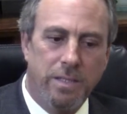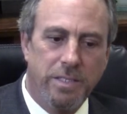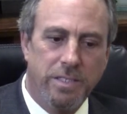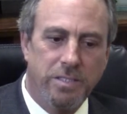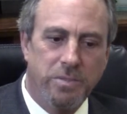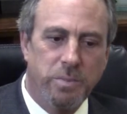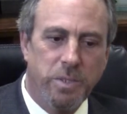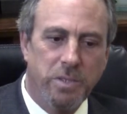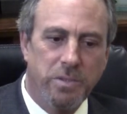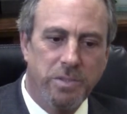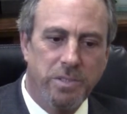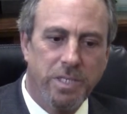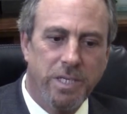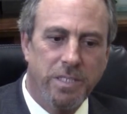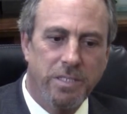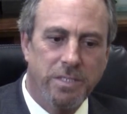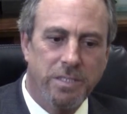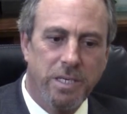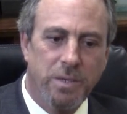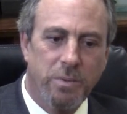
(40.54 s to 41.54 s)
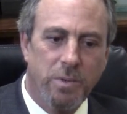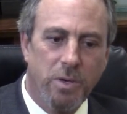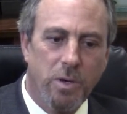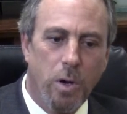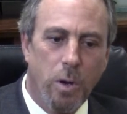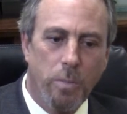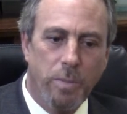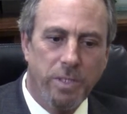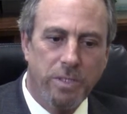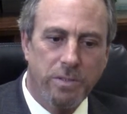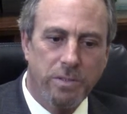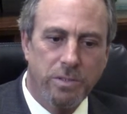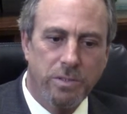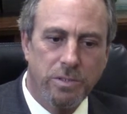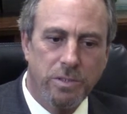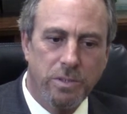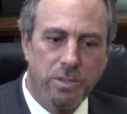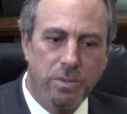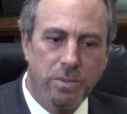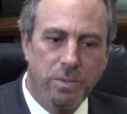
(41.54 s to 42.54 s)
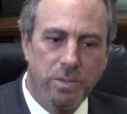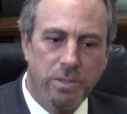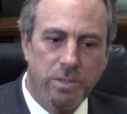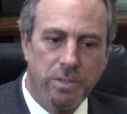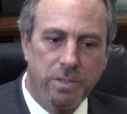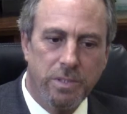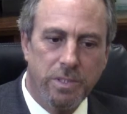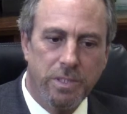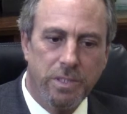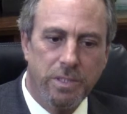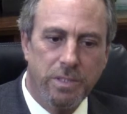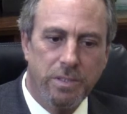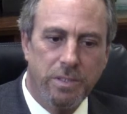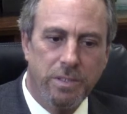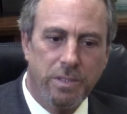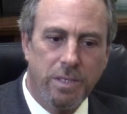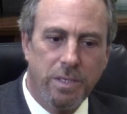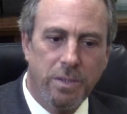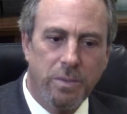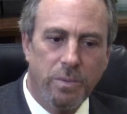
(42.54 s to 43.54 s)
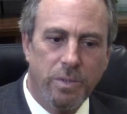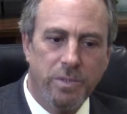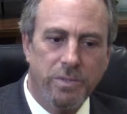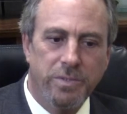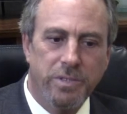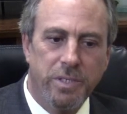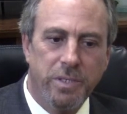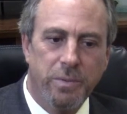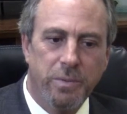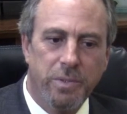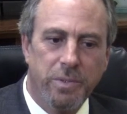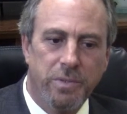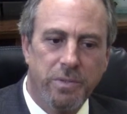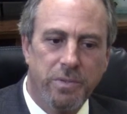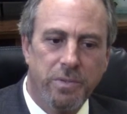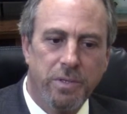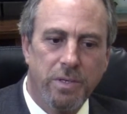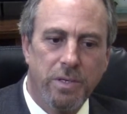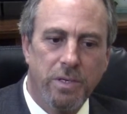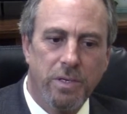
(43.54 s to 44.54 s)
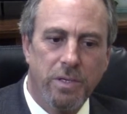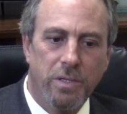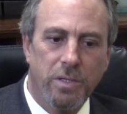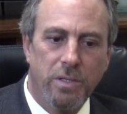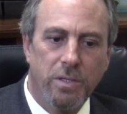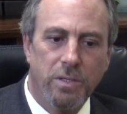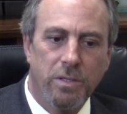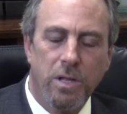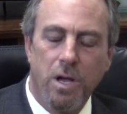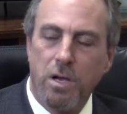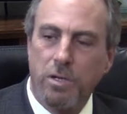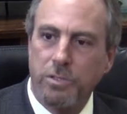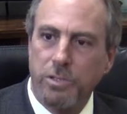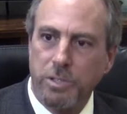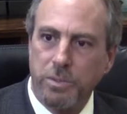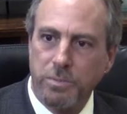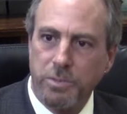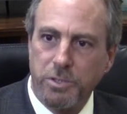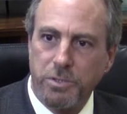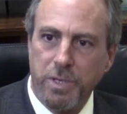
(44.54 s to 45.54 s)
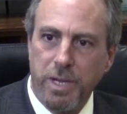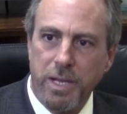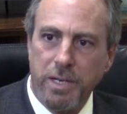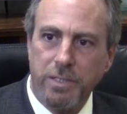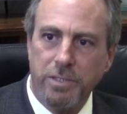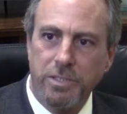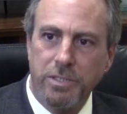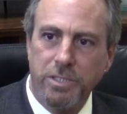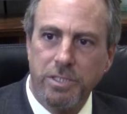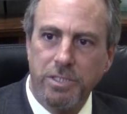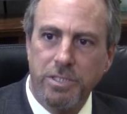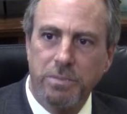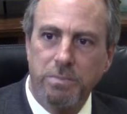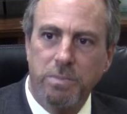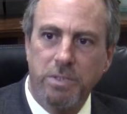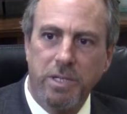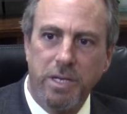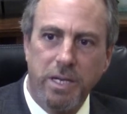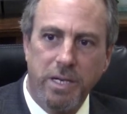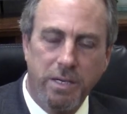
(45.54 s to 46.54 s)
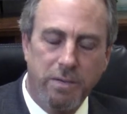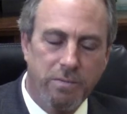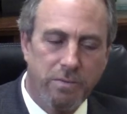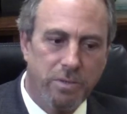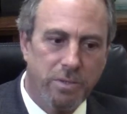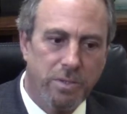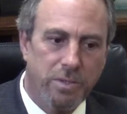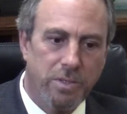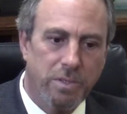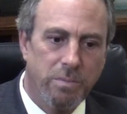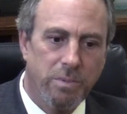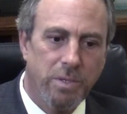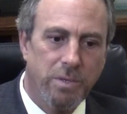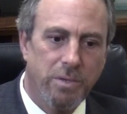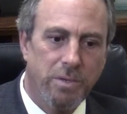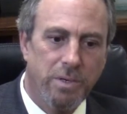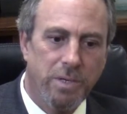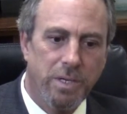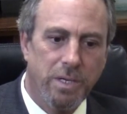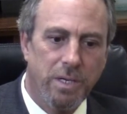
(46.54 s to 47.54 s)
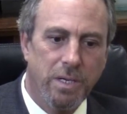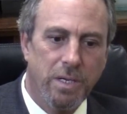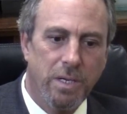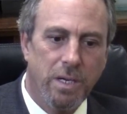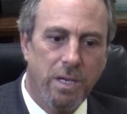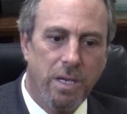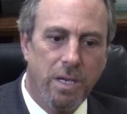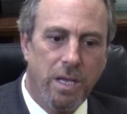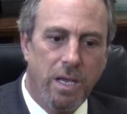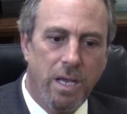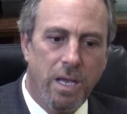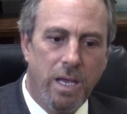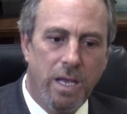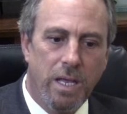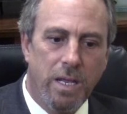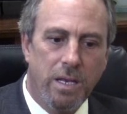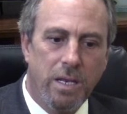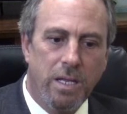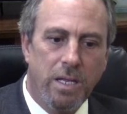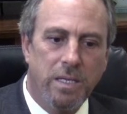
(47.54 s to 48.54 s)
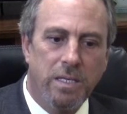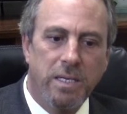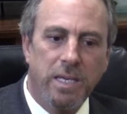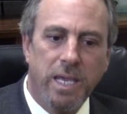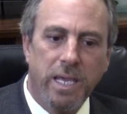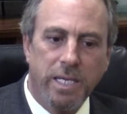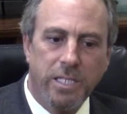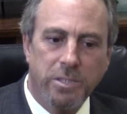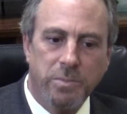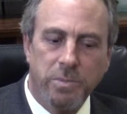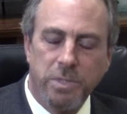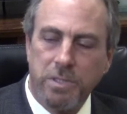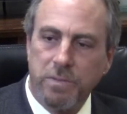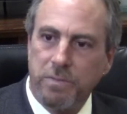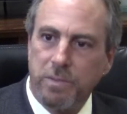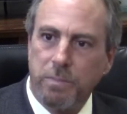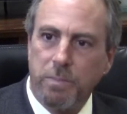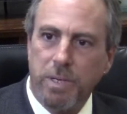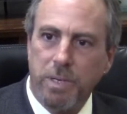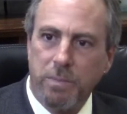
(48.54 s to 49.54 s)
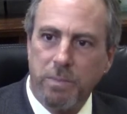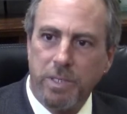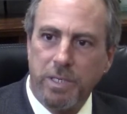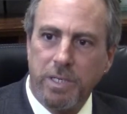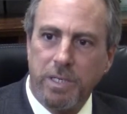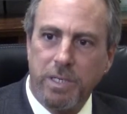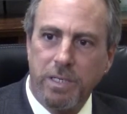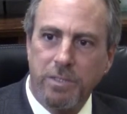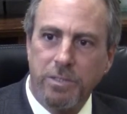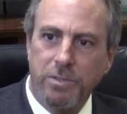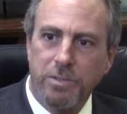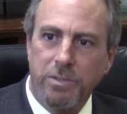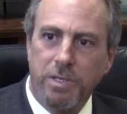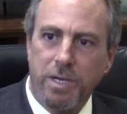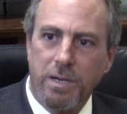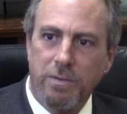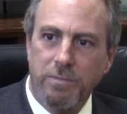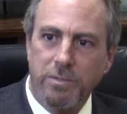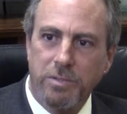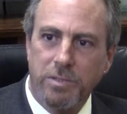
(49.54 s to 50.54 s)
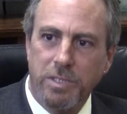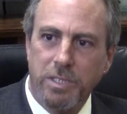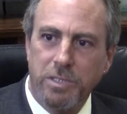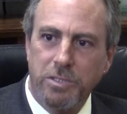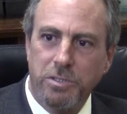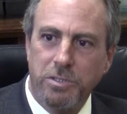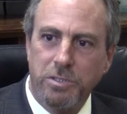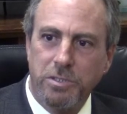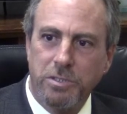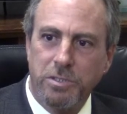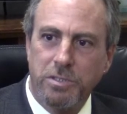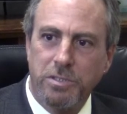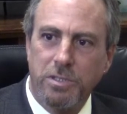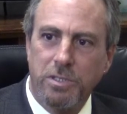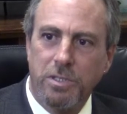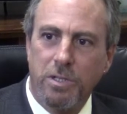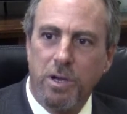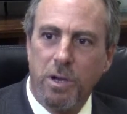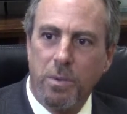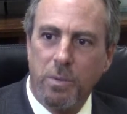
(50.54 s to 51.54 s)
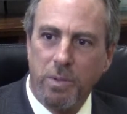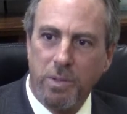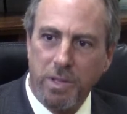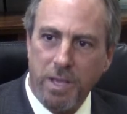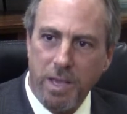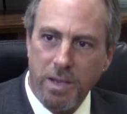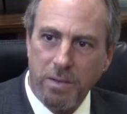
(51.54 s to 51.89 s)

This process that we're hoping to do will deal with long-term strategies, planning for the community, and engagement of the public in conversations along with the